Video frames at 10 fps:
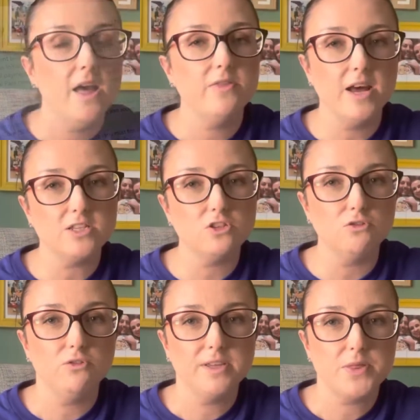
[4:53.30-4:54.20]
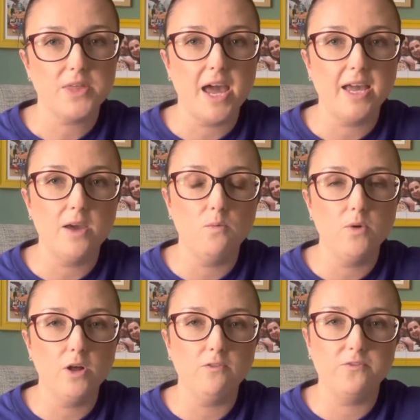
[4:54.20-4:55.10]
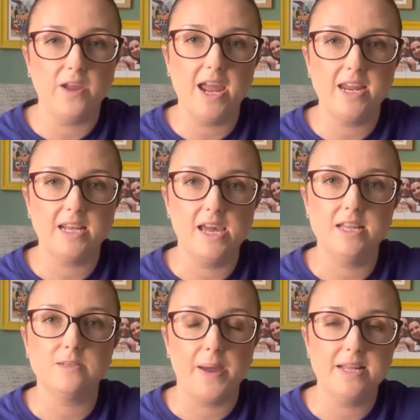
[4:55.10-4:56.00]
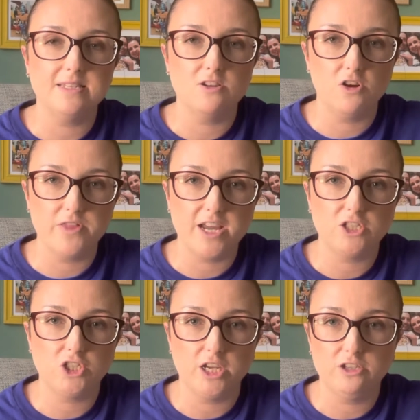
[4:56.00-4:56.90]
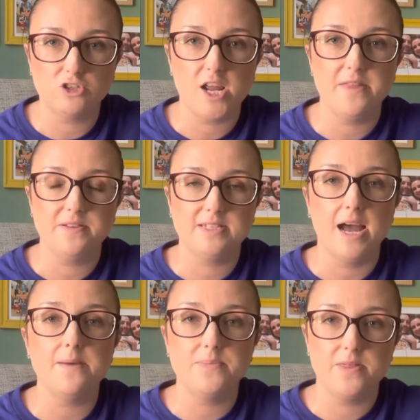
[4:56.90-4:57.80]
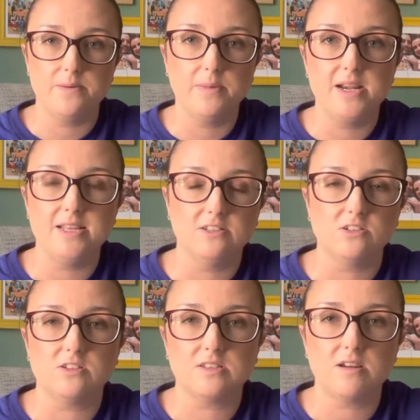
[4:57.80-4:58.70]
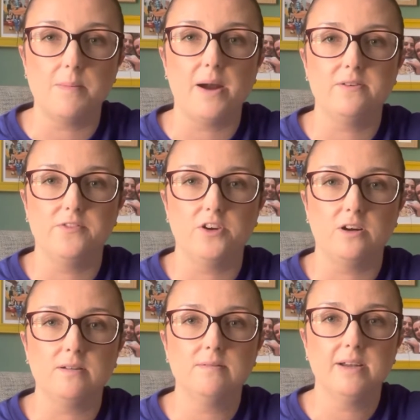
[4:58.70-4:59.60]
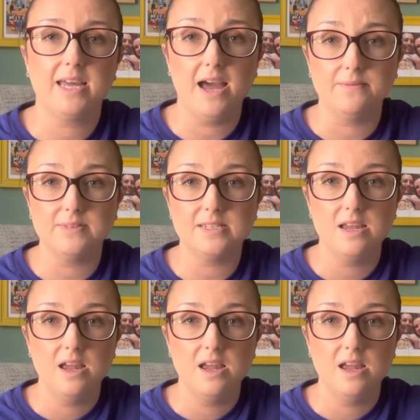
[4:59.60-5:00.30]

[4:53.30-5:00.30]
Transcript: that's the only thing. It will vary depending on the exchange rate at the time that the money does come out of your account.